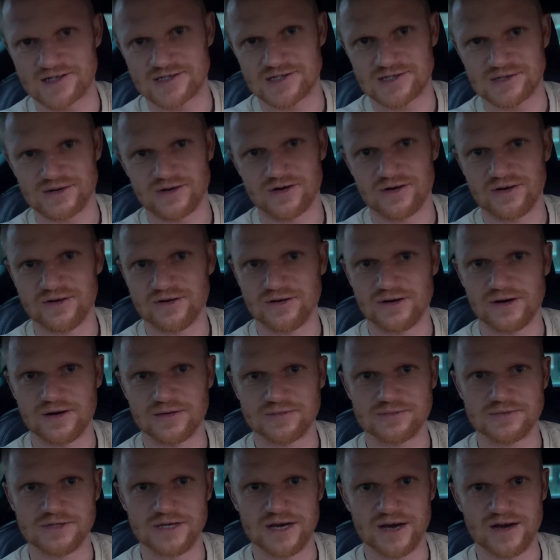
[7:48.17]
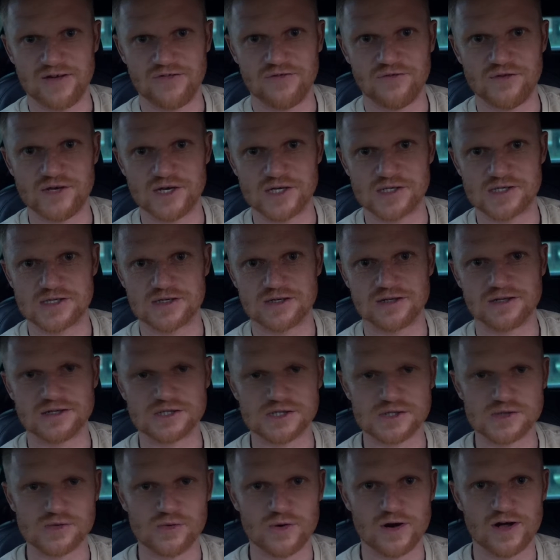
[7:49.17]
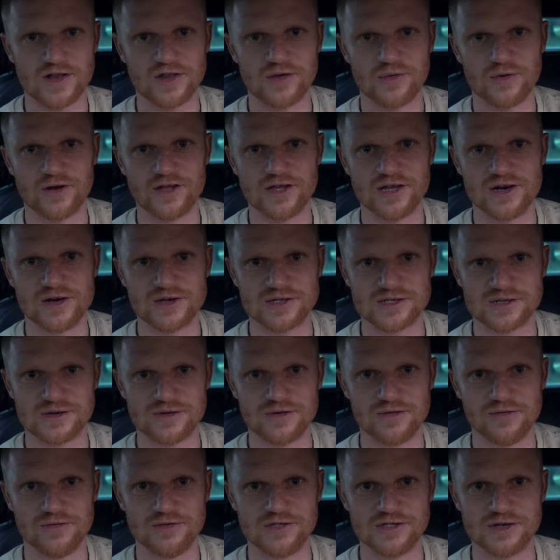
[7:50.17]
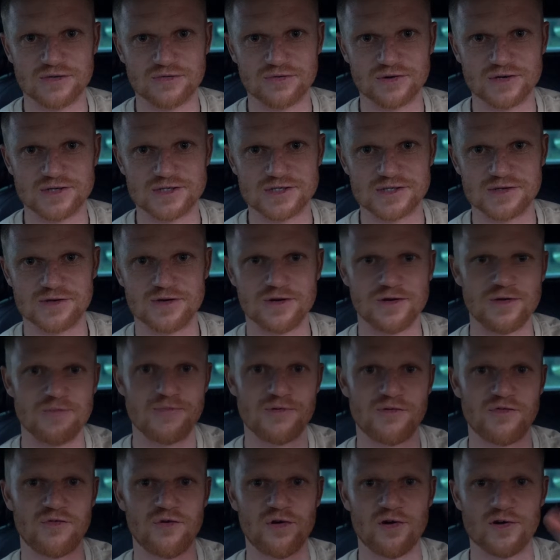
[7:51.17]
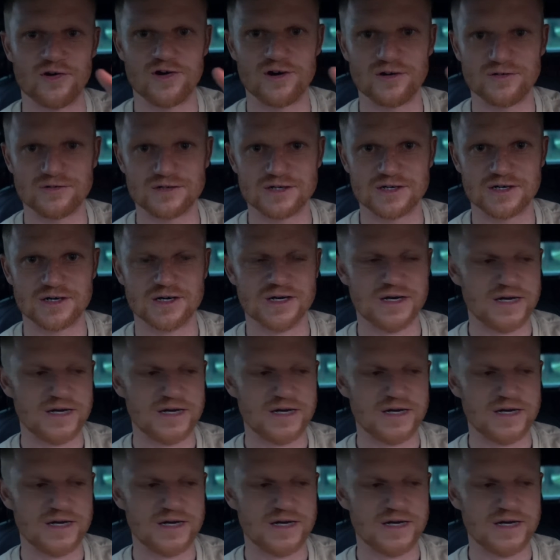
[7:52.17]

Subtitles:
So yeah, this is why the weather looks a little bit different to before and after.